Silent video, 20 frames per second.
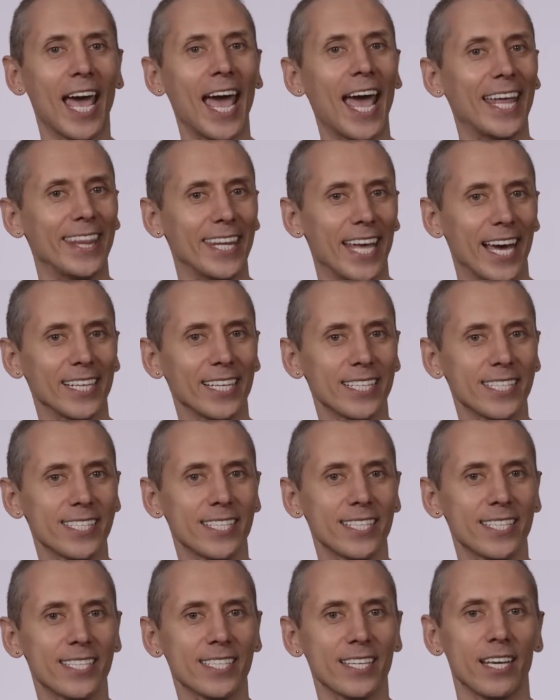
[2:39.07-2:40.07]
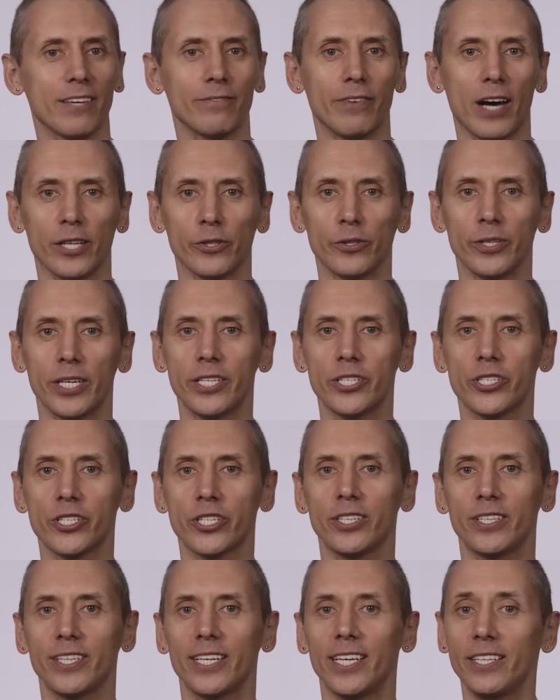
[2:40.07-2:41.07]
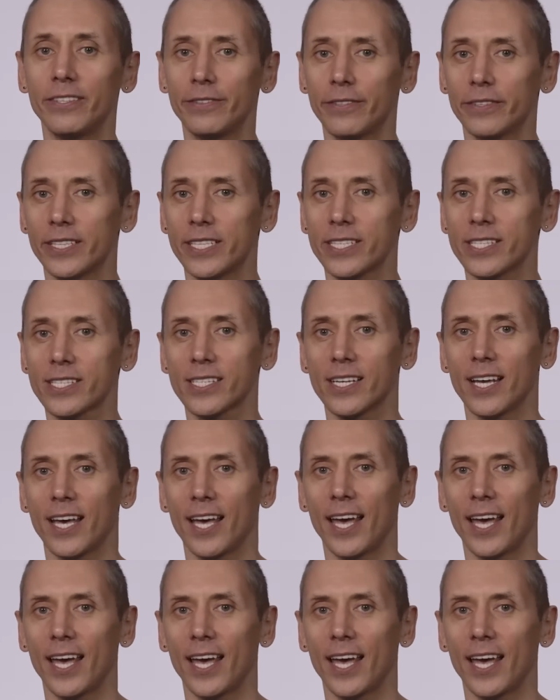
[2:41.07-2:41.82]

analysis, evaluation, inference,